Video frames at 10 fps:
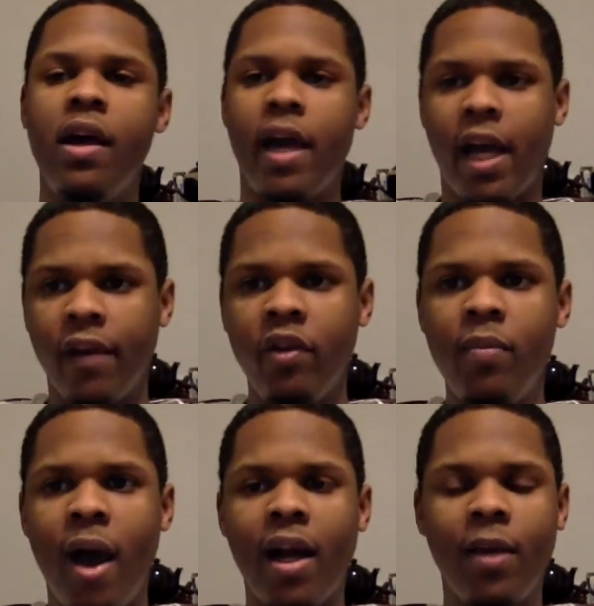
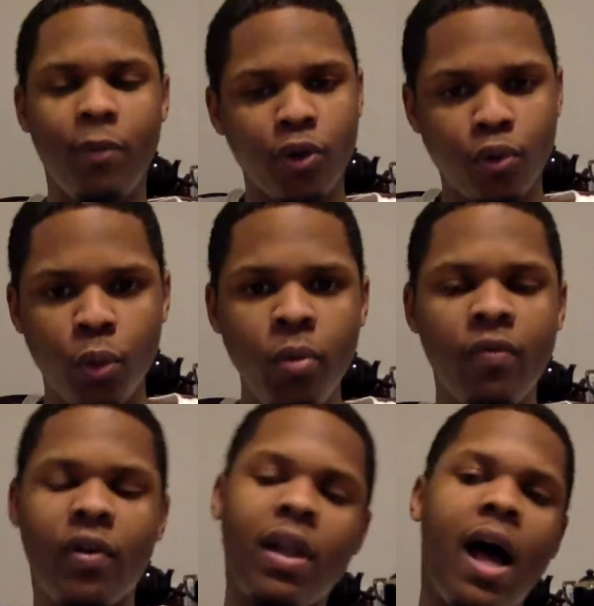Everybody was rooting
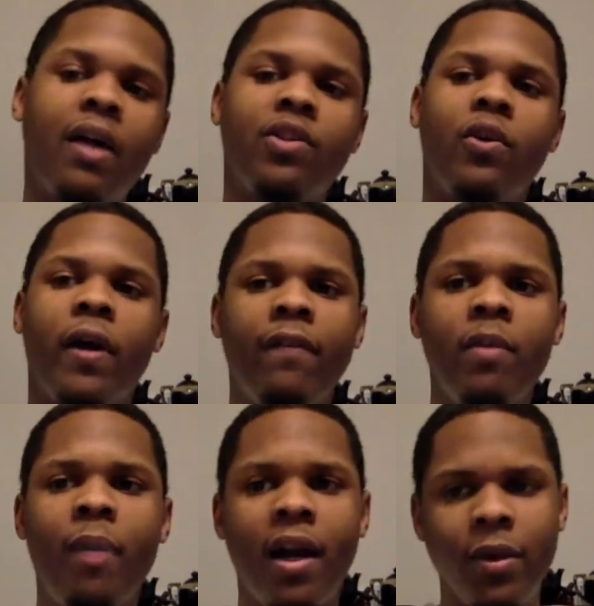for Lonzo.
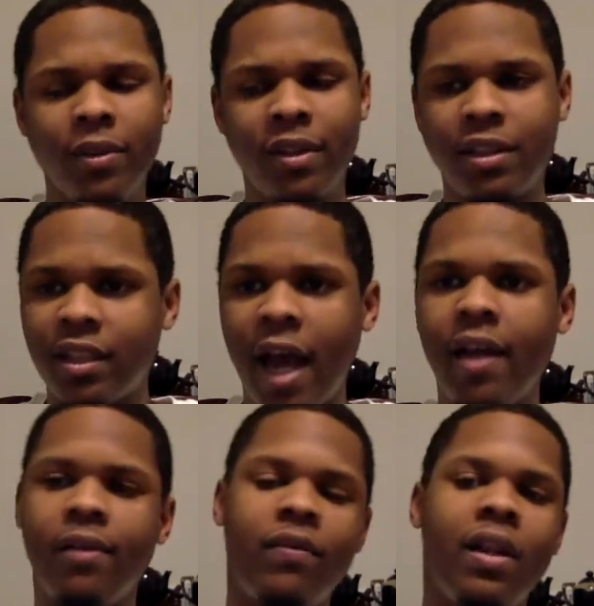Everybody was
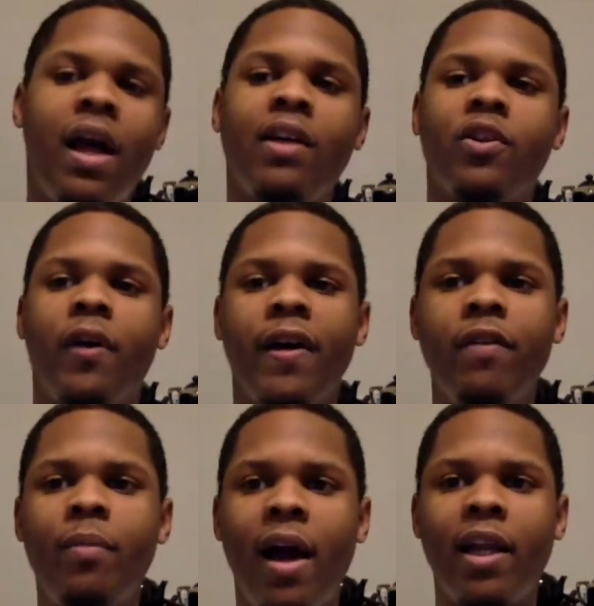excited for Lonzo.
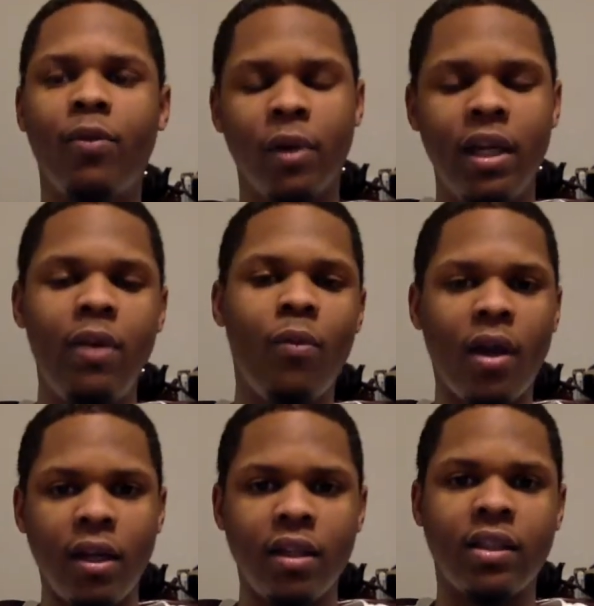Everybody really
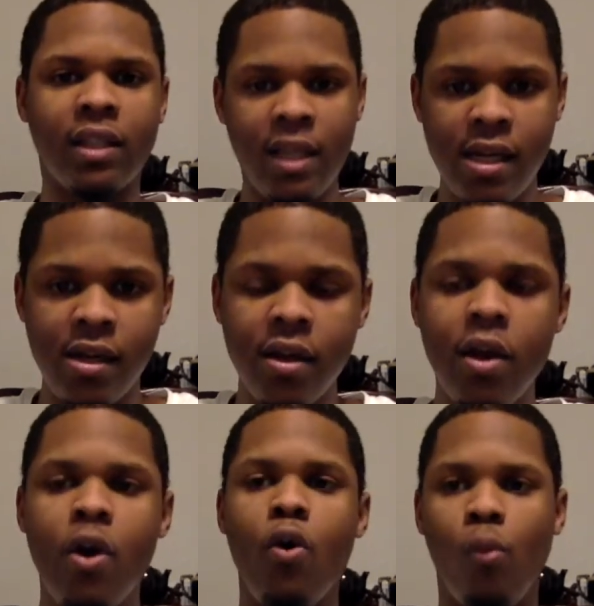wanted to see
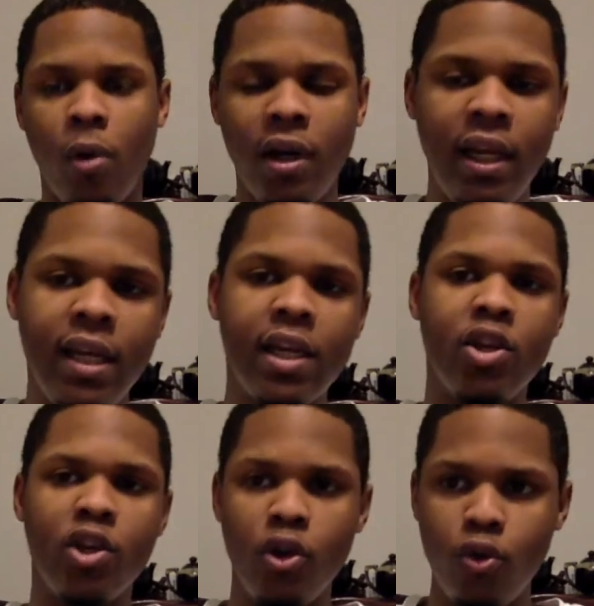what he
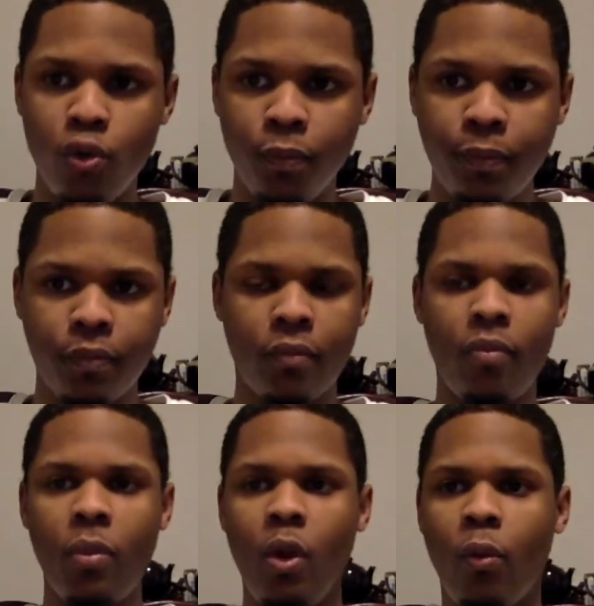can do,
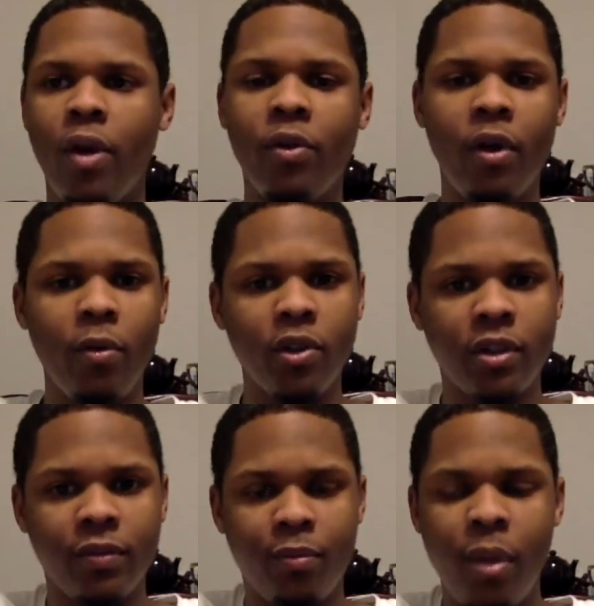whether it was
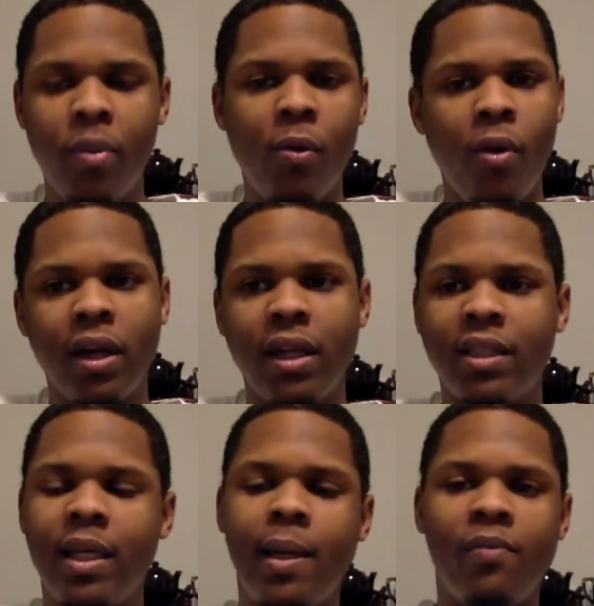people that wanted to
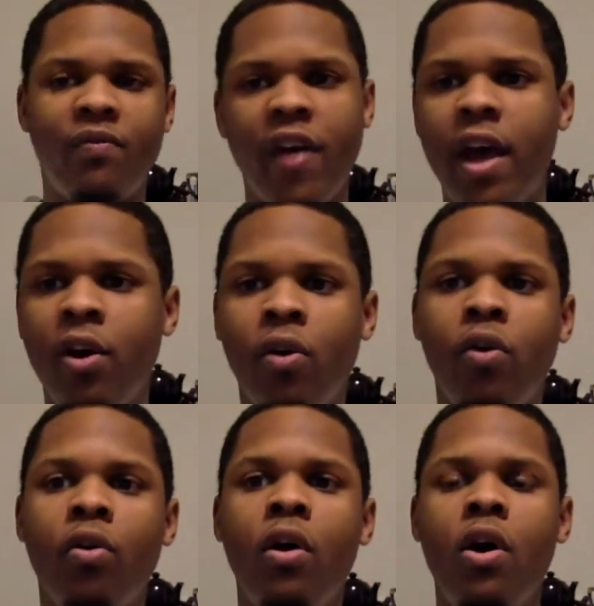see him
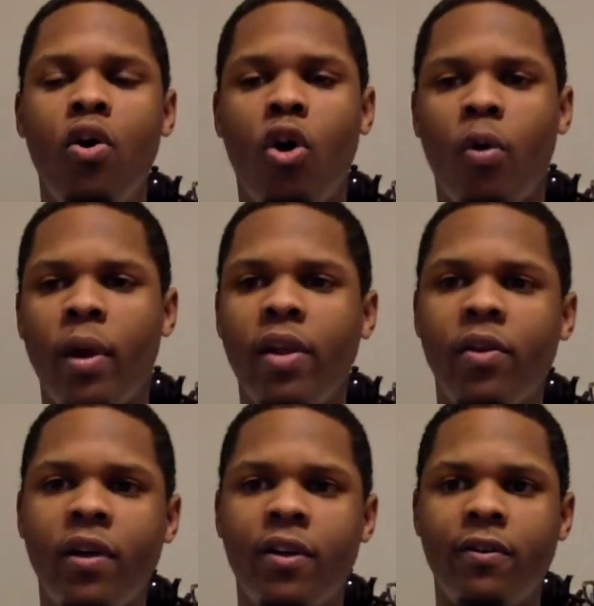fail or
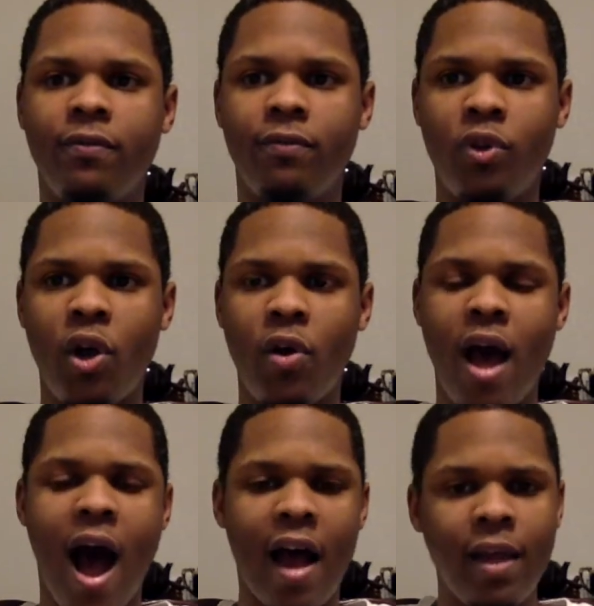whether if, you know, the
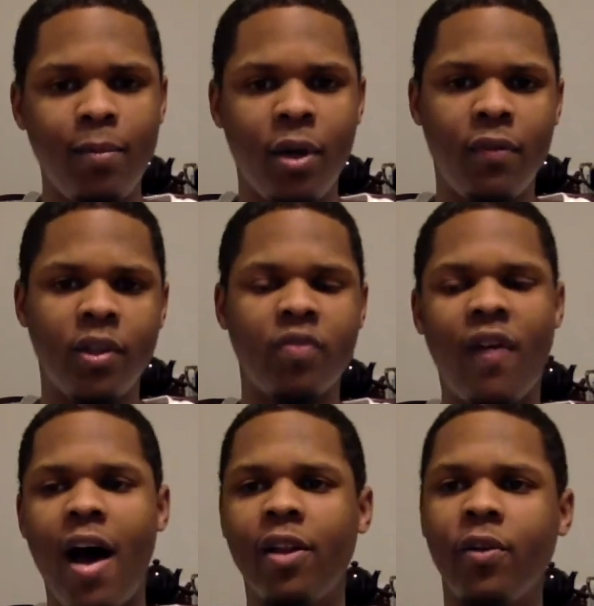hype of his
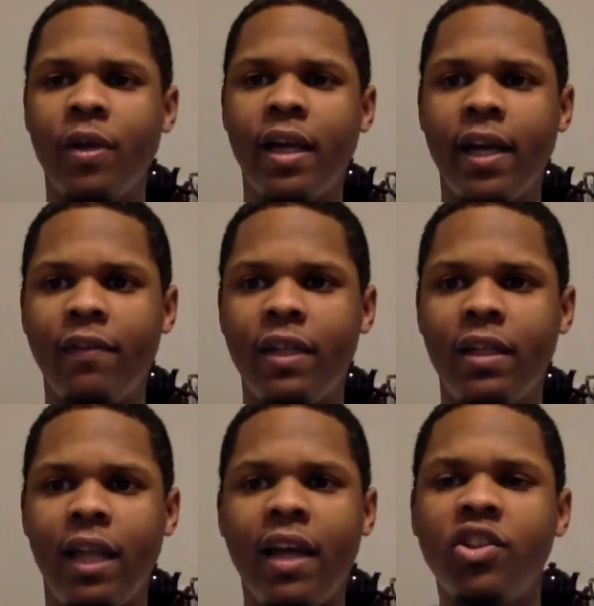father and every
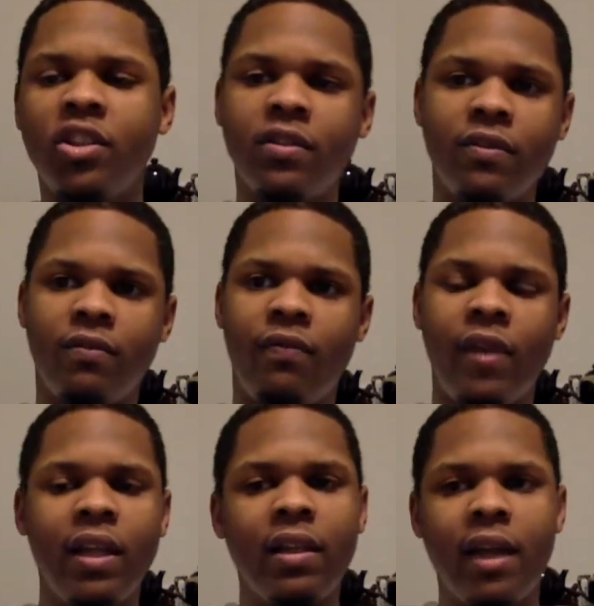legend
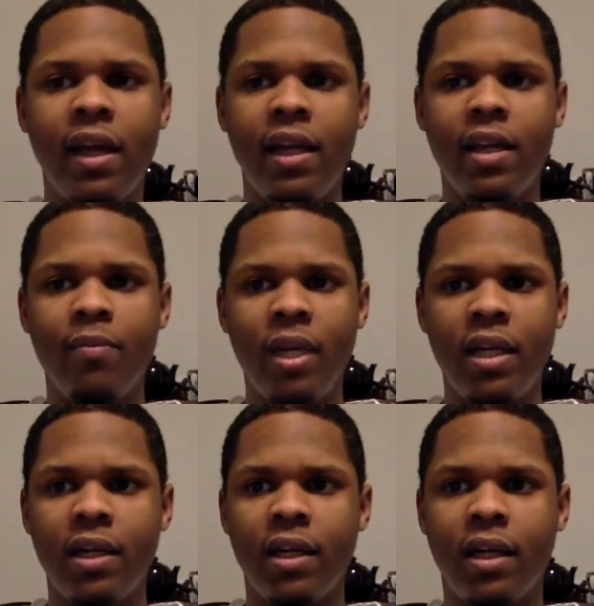feeling that he can
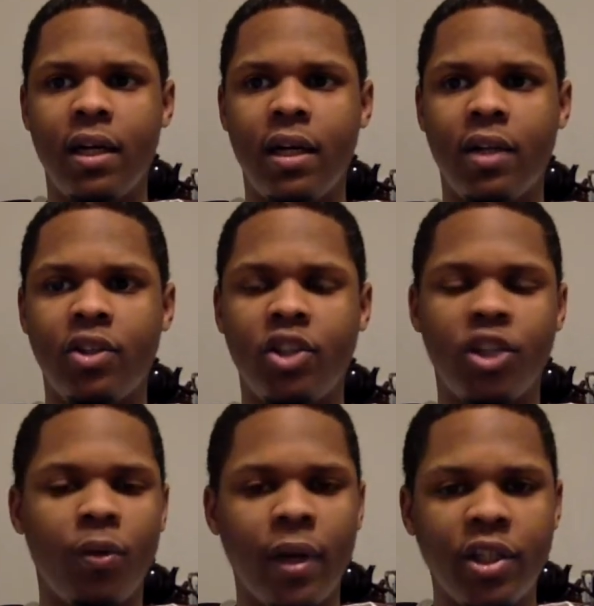be a
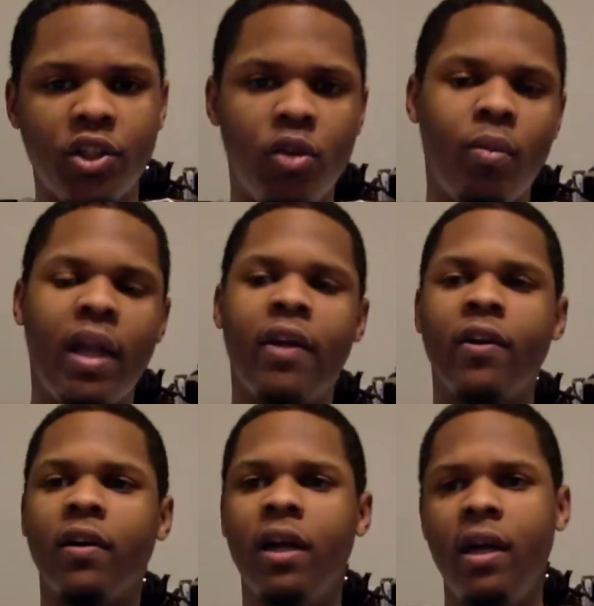generational player.